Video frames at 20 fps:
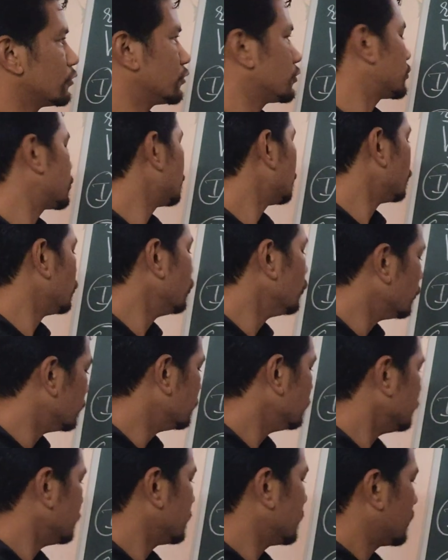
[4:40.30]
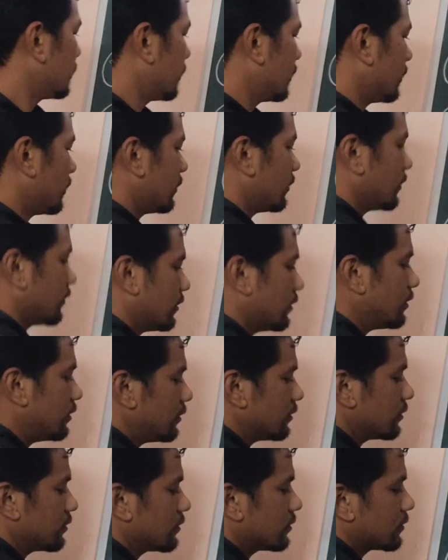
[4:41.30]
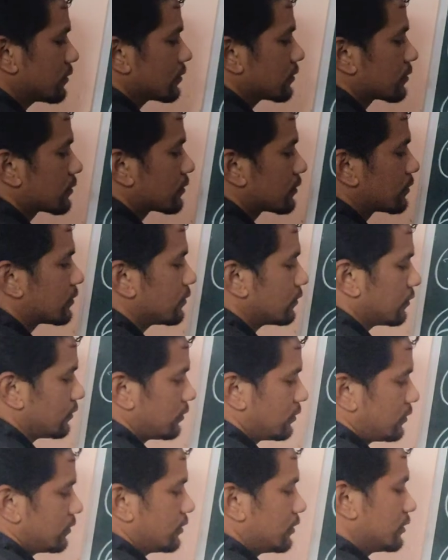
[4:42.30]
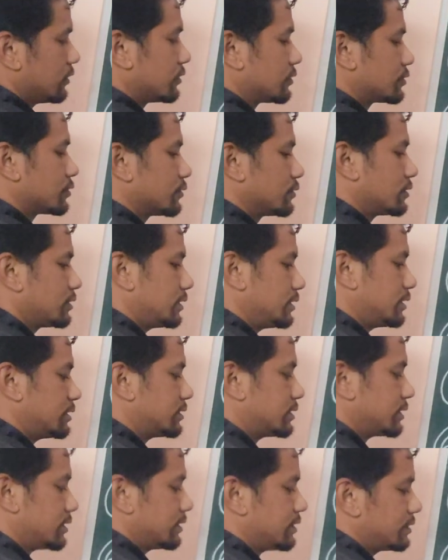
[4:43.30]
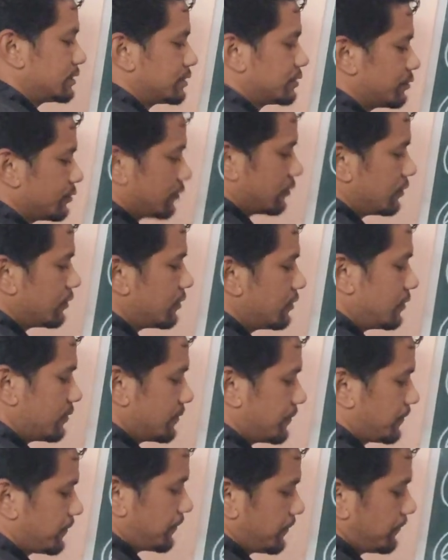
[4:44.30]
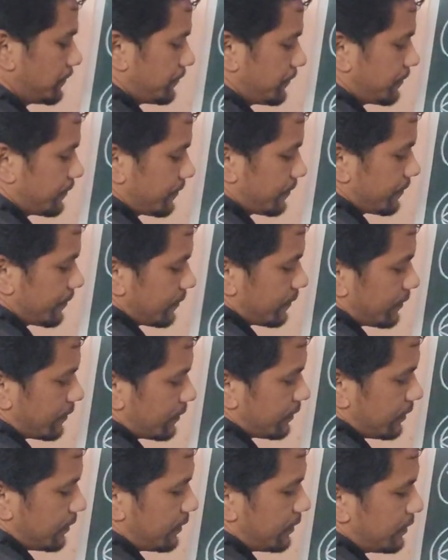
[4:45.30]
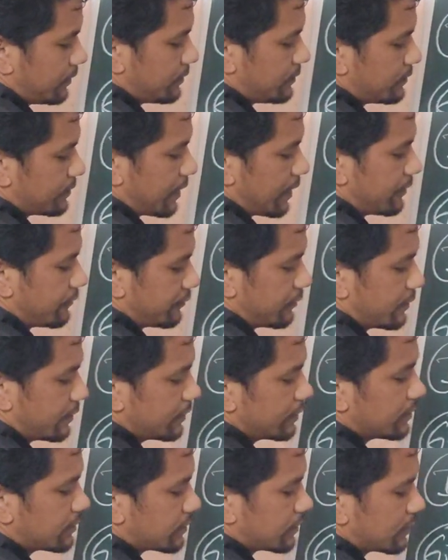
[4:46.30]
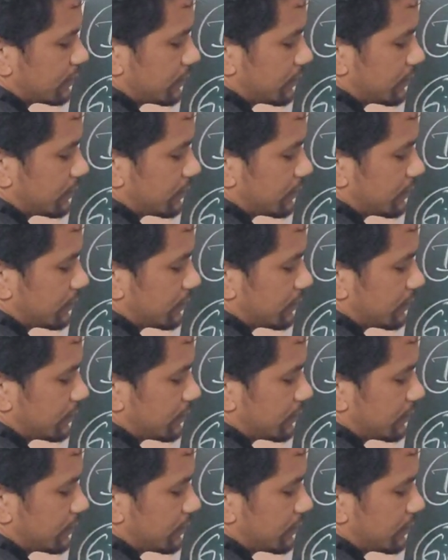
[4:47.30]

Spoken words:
or to whom or girl. So this is your indirect